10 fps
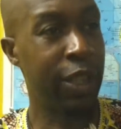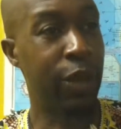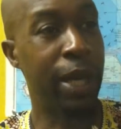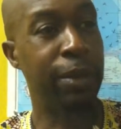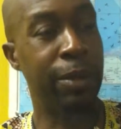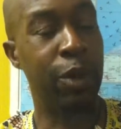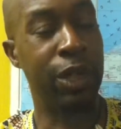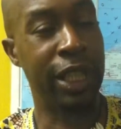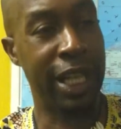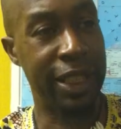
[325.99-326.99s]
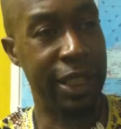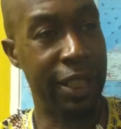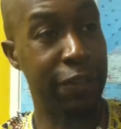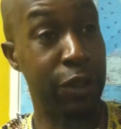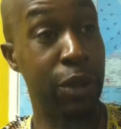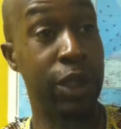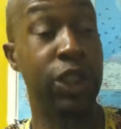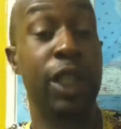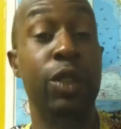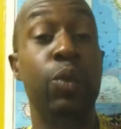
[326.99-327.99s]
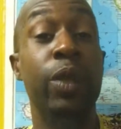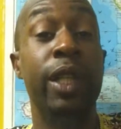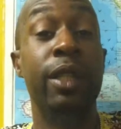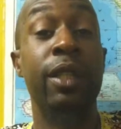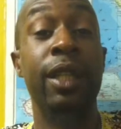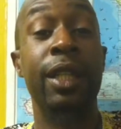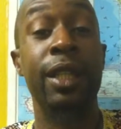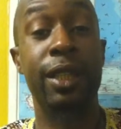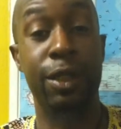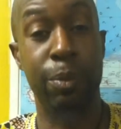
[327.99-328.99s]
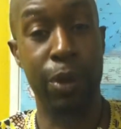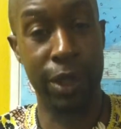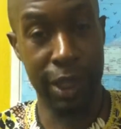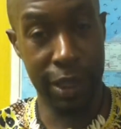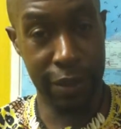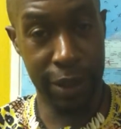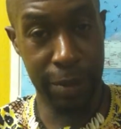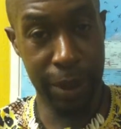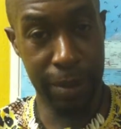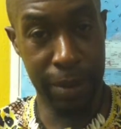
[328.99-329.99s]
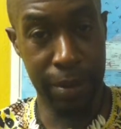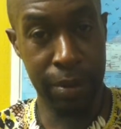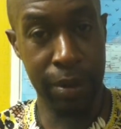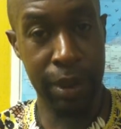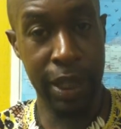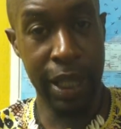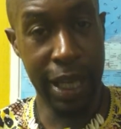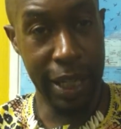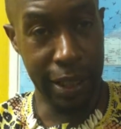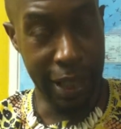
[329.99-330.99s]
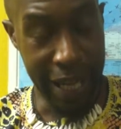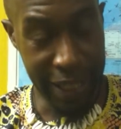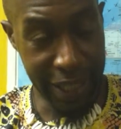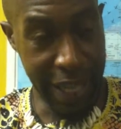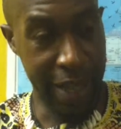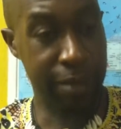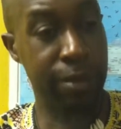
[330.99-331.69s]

you help them organize their infrastructure, and you win the support and love of the people, and like that.